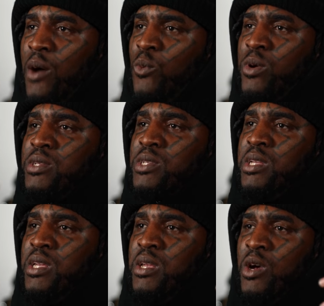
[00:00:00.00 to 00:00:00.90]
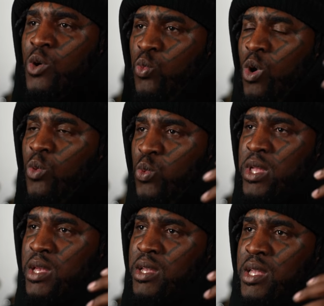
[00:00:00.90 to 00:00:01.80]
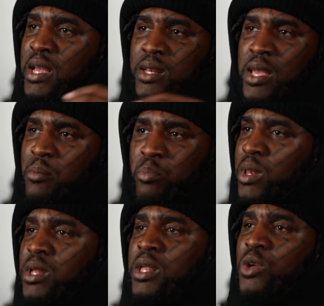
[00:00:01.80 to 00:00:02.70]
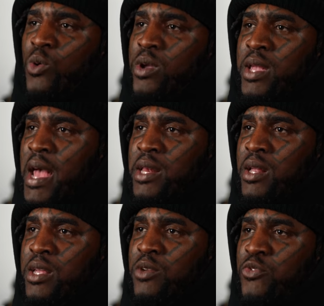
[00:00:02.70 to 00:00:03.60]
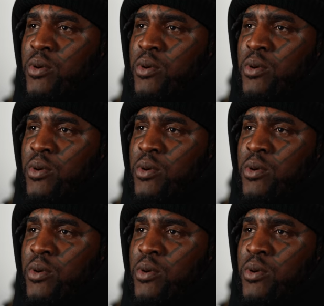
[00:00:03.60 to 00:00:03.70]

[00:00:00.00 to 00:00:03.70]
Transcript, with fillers: I want to see what we could get completely organically yeah.